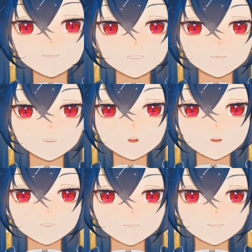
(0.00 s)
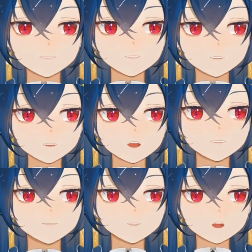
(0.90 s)
is good, but
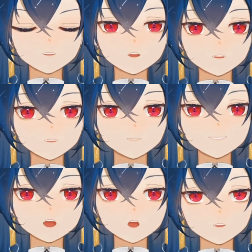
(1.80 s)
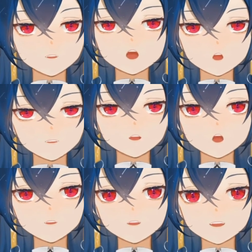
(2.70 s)
sometimes you just say it over and over and
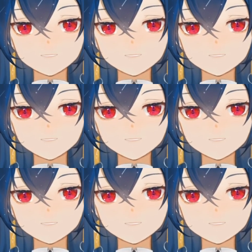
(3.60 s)
over again